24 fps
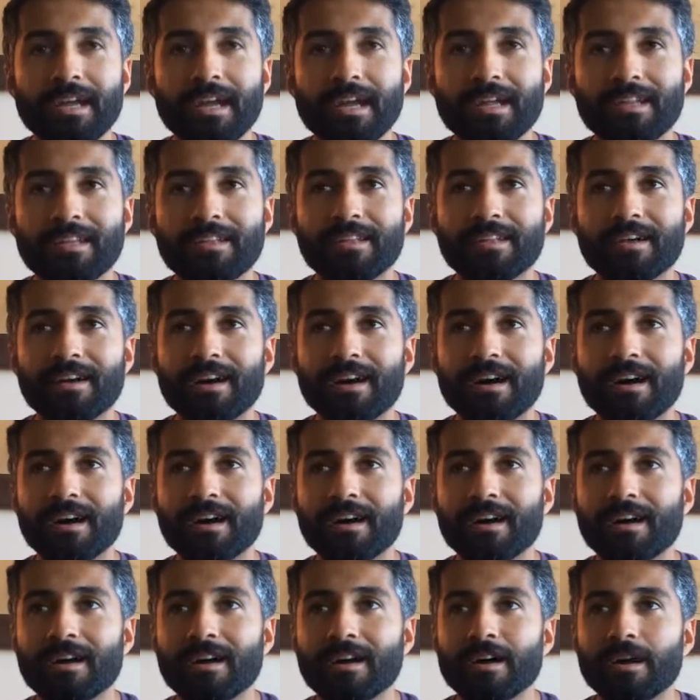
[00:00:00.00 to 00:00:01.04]
And
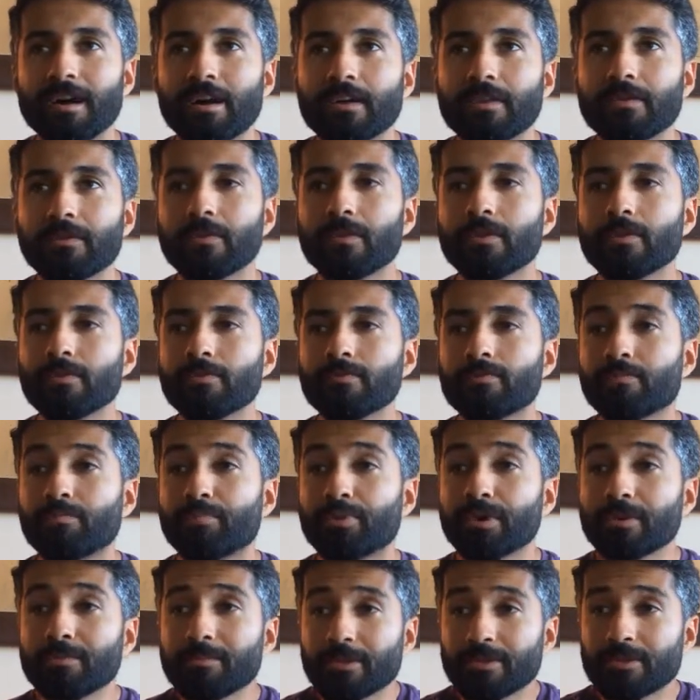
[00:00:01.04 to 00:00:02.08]

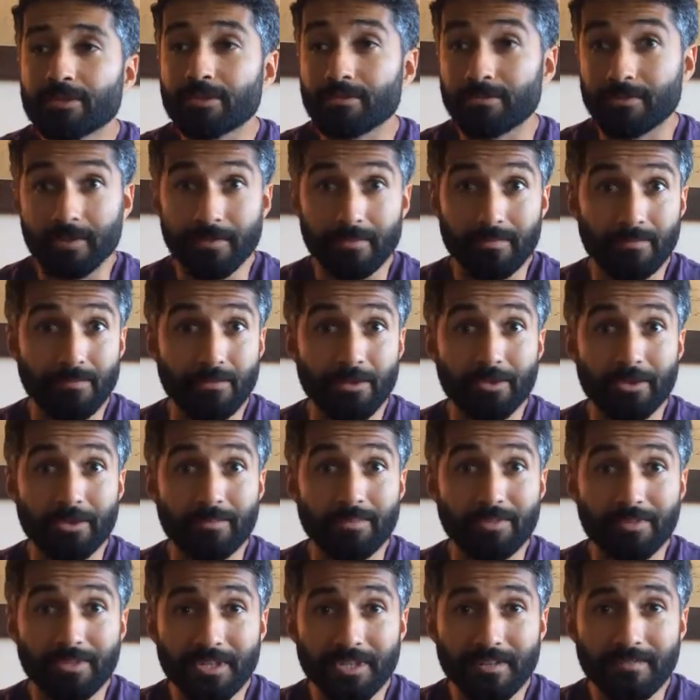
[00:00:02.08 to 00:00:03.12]
pretty much he didn't really
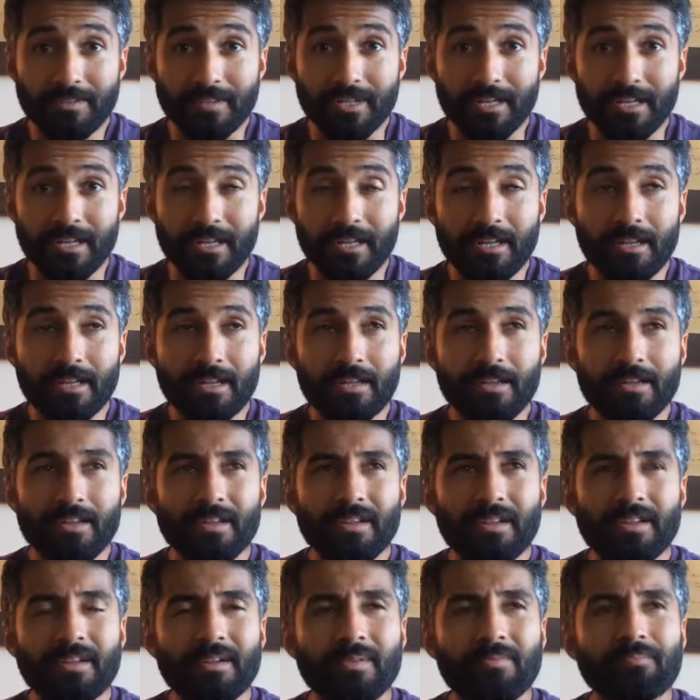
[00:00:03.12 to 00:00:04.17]
believe in it.
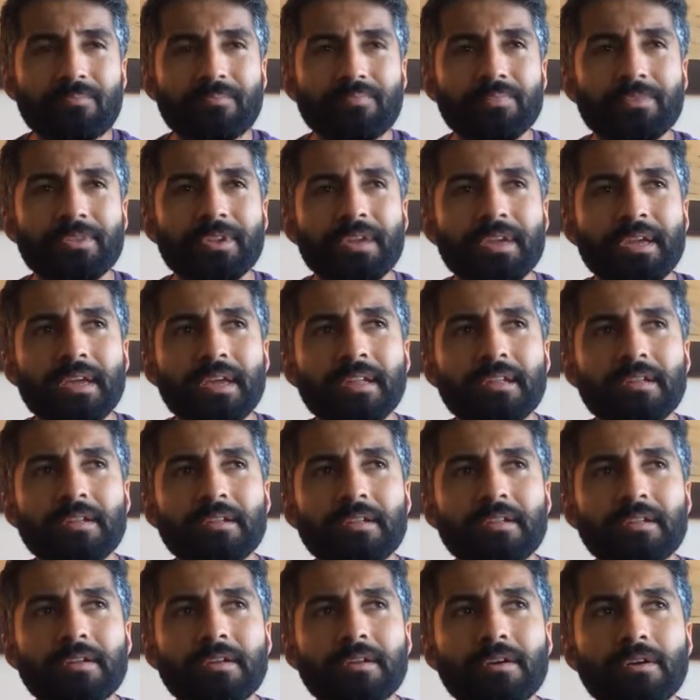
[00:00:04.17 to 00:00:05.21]

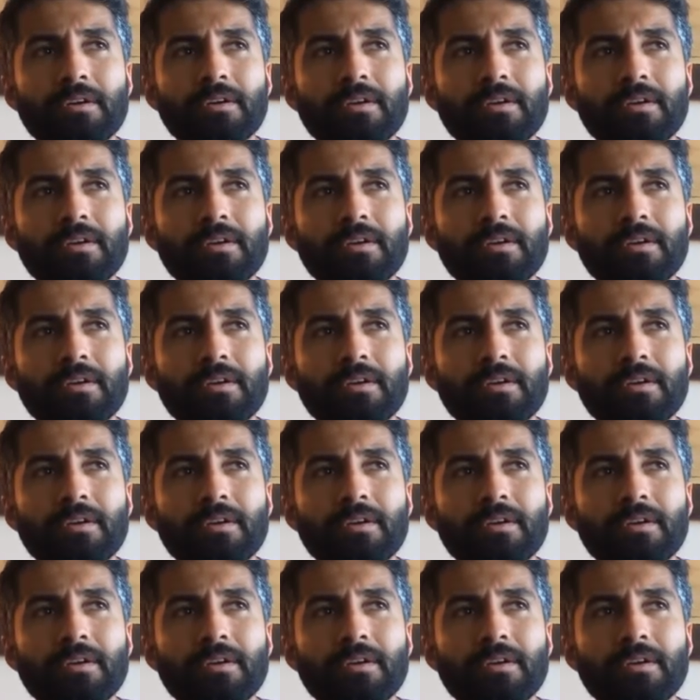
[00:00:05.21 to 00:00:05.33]
And